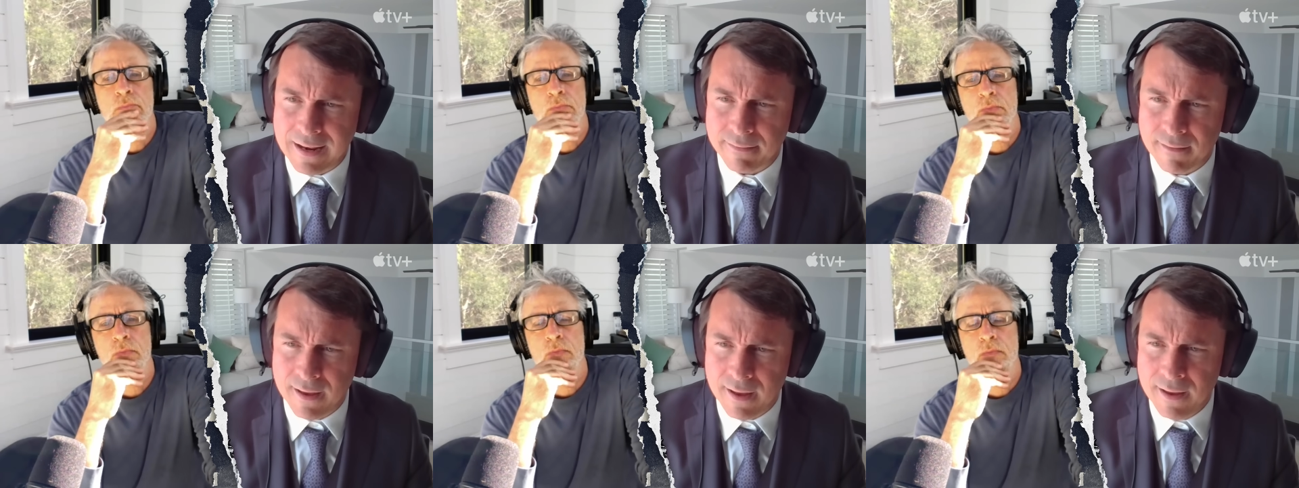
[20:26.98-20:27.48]
Speaker 1: I,
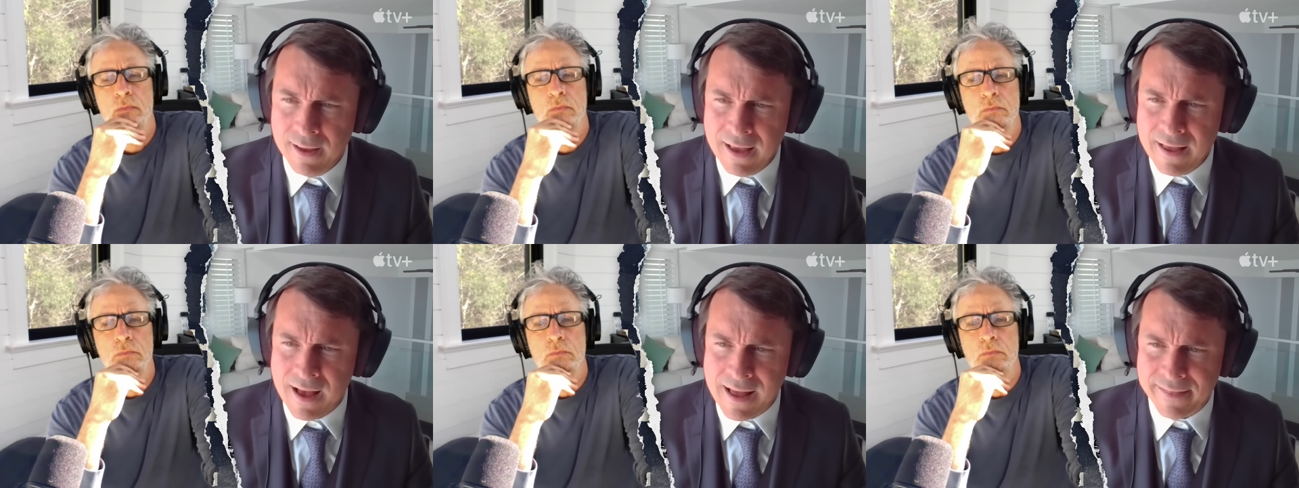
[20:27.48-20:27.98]

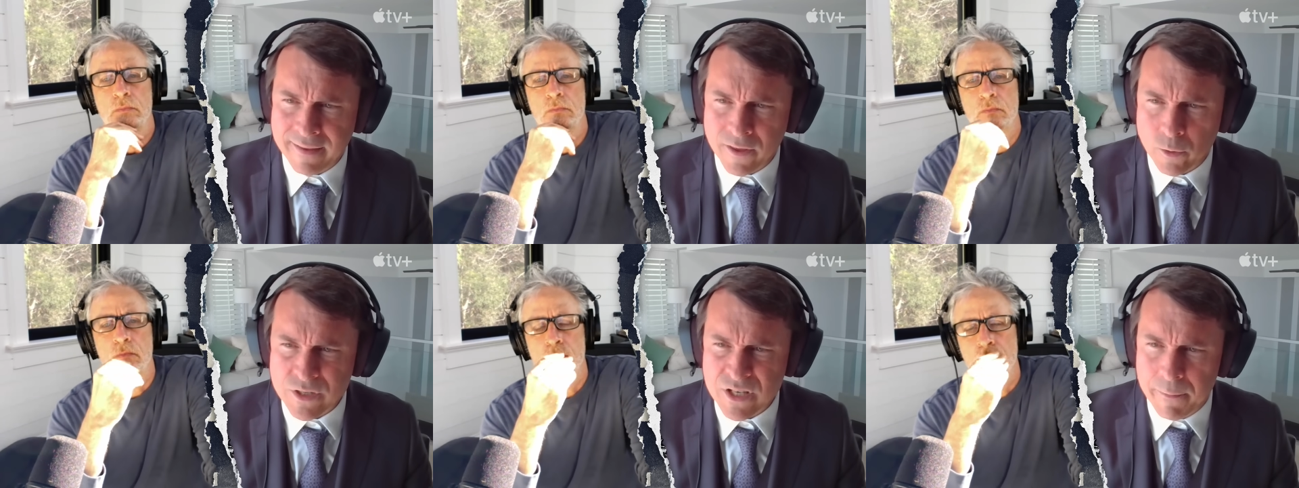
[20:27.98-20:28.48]
I think there
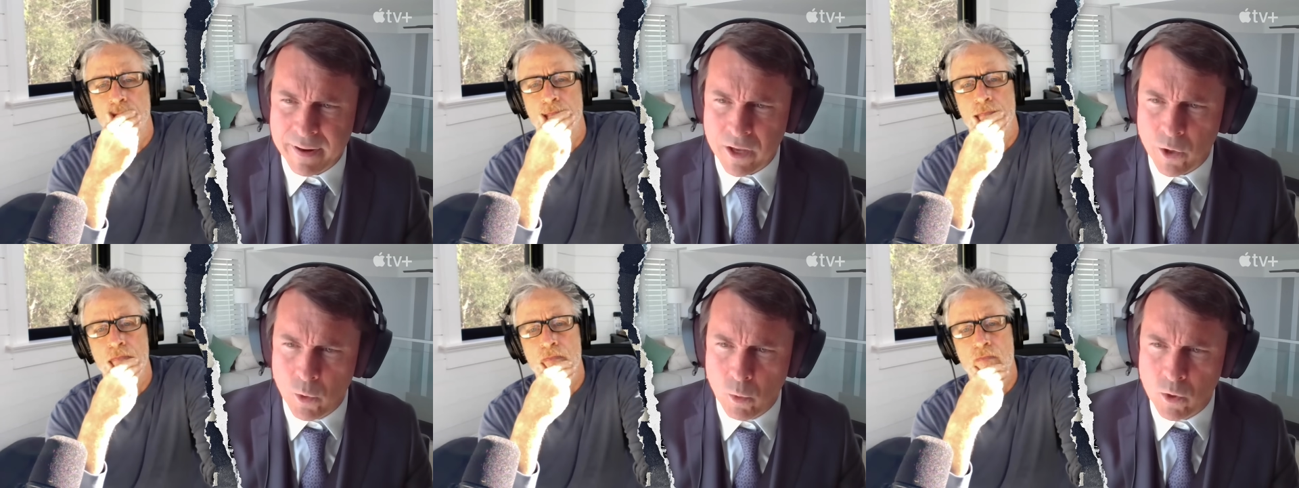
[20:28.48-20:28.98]
was somebody
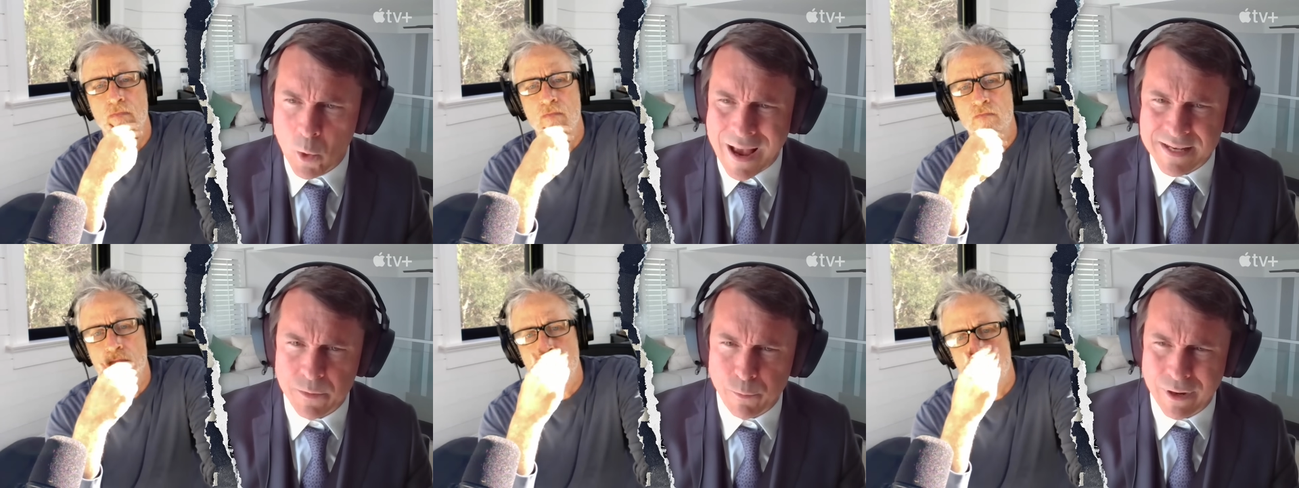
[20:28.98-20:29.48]
who who
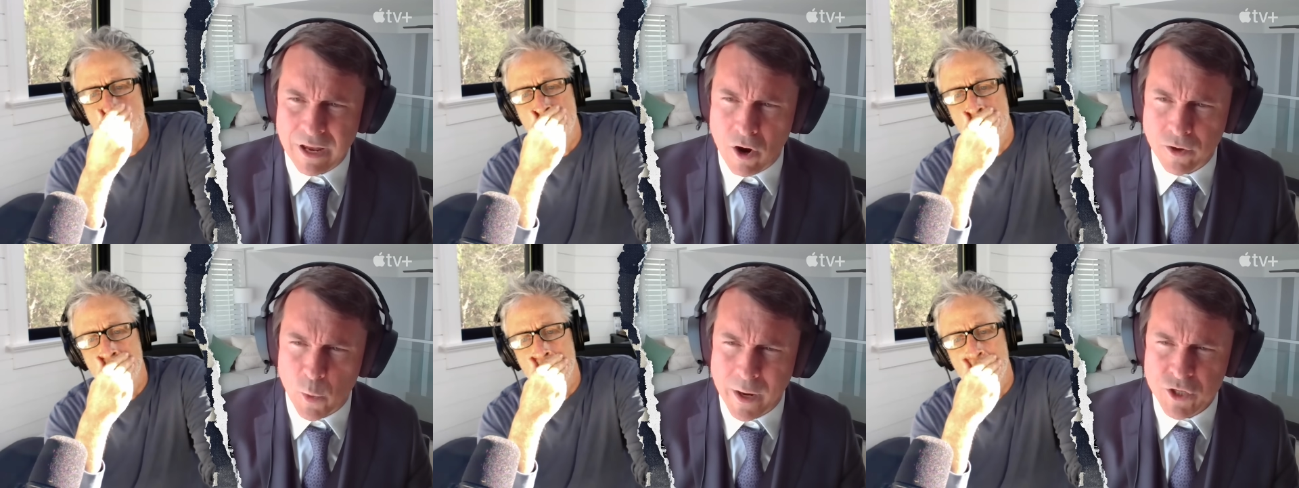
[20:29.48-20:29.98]
asked some pretty
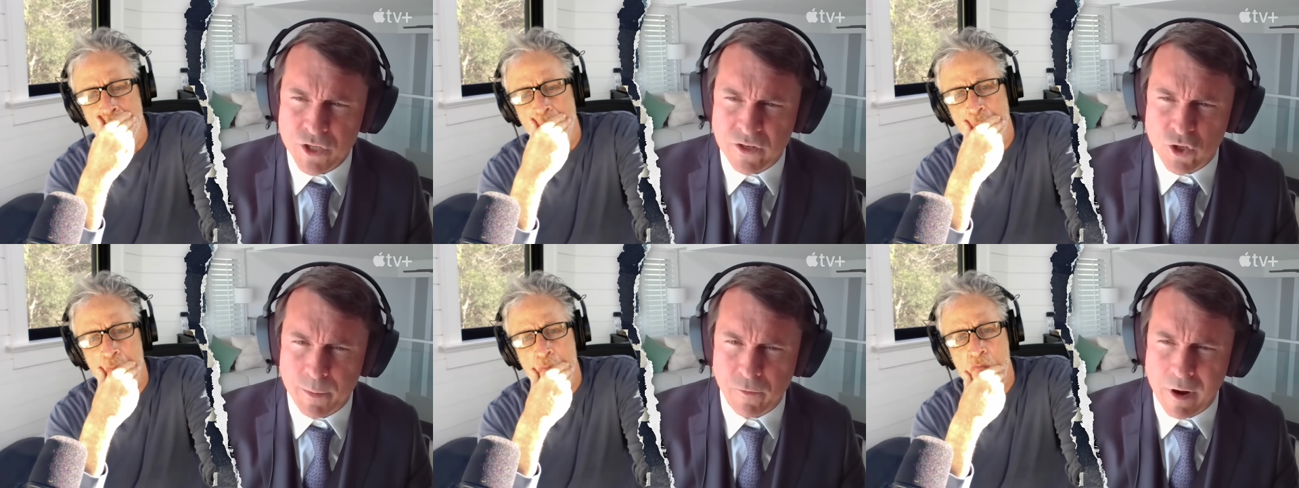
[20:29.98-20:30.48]
hard questions of
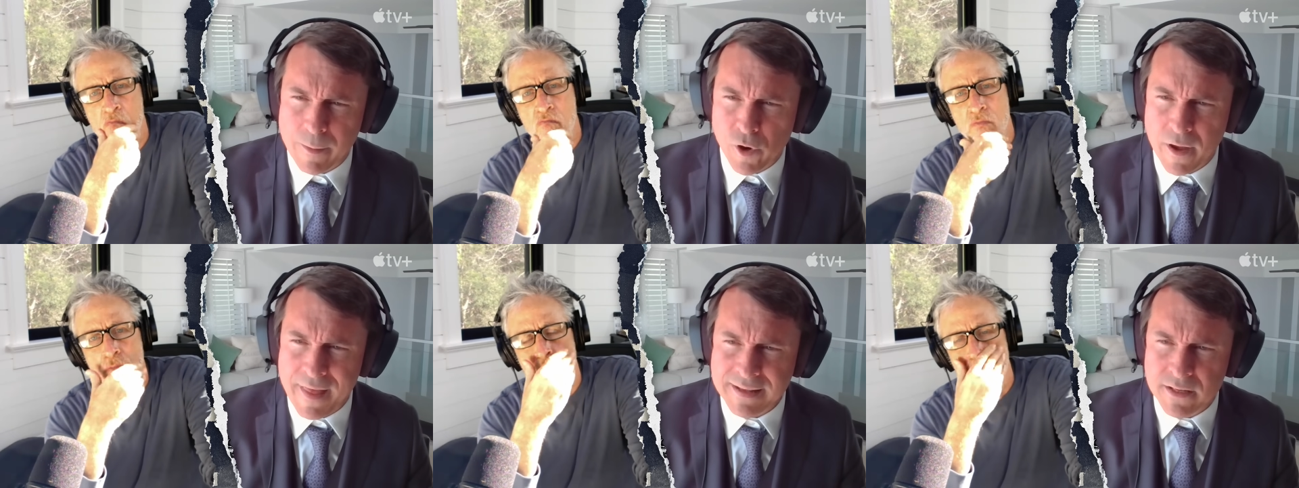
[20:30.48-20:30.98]
Jim Cramer
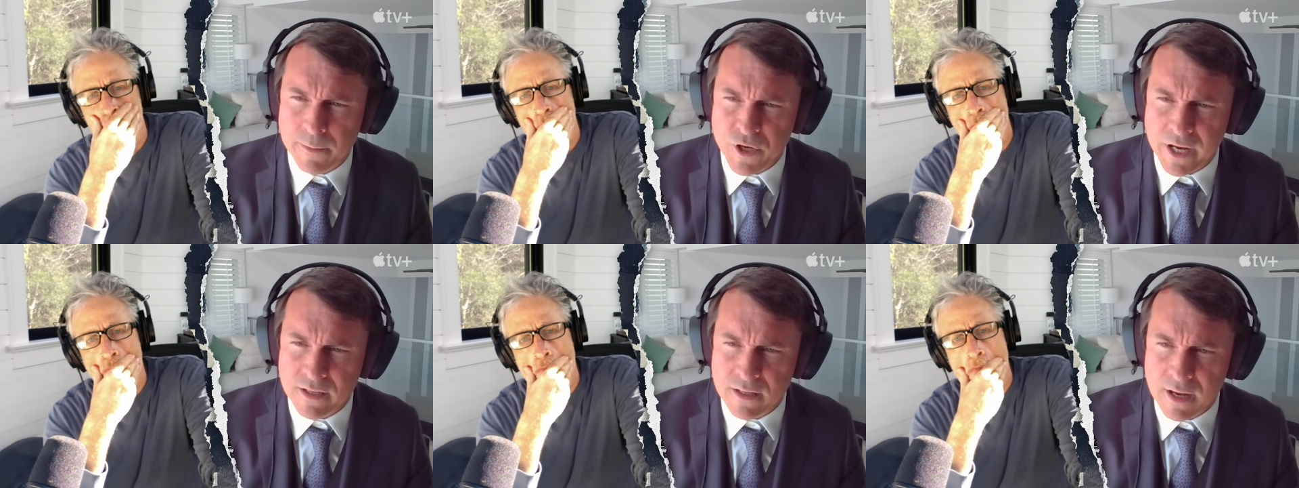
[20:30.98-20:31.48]
on that
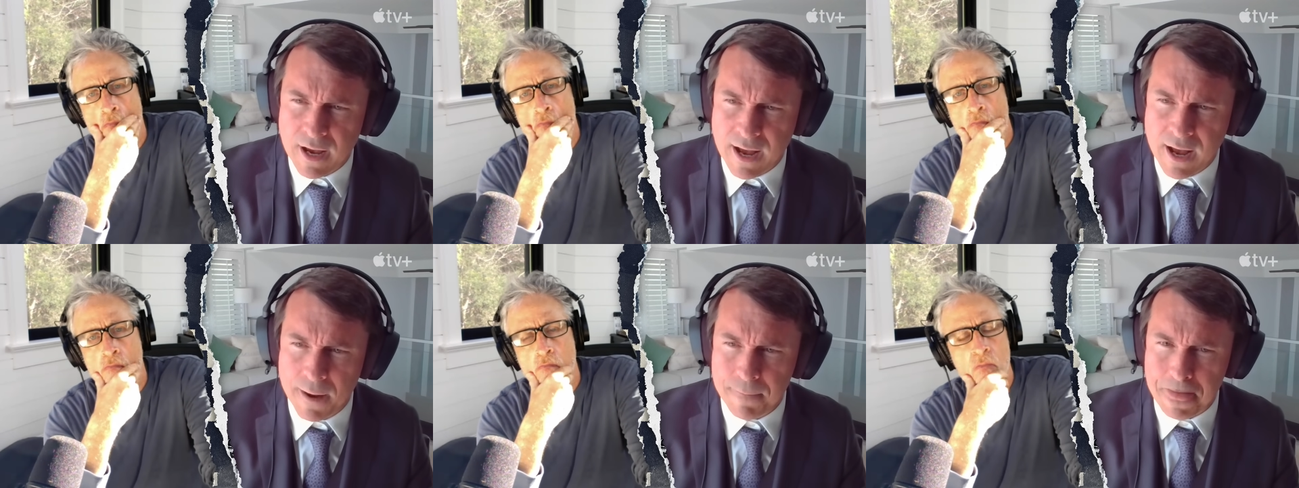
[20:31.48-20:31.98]
subject.
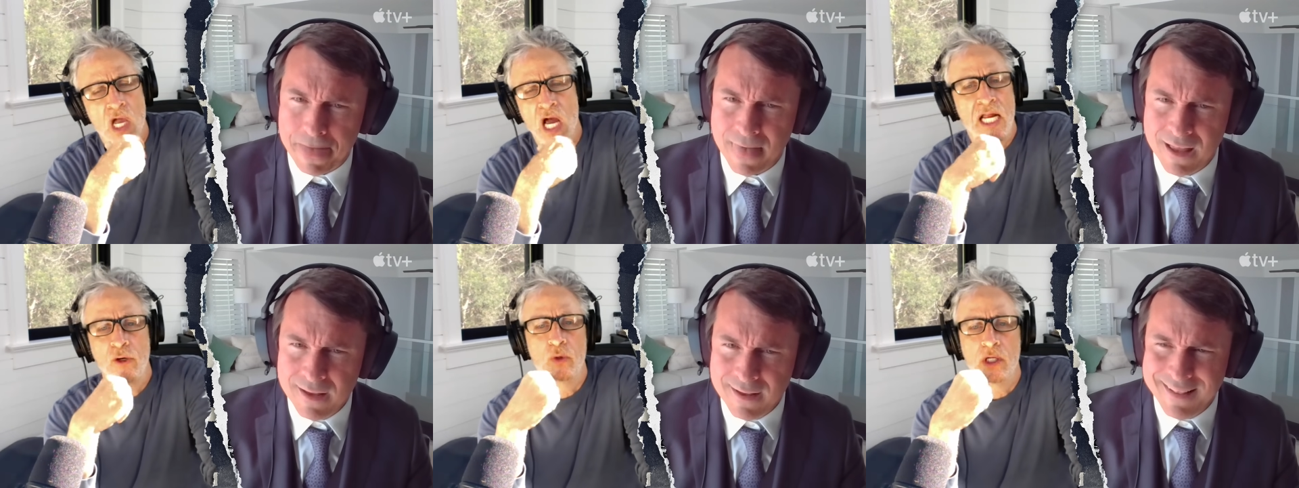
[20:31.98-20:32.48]
Um, I
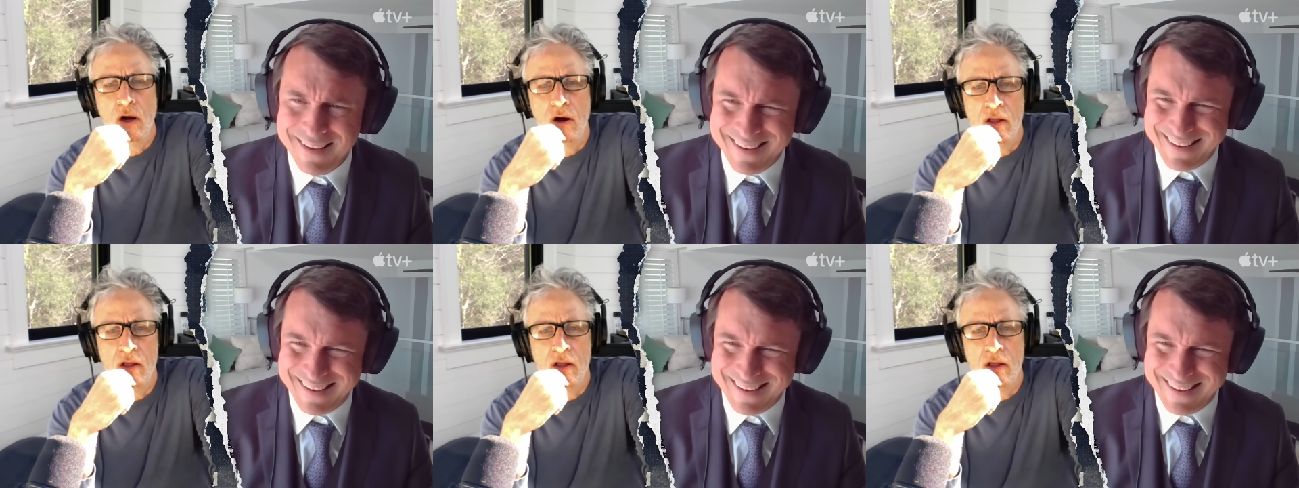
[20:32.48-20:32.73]
don't recall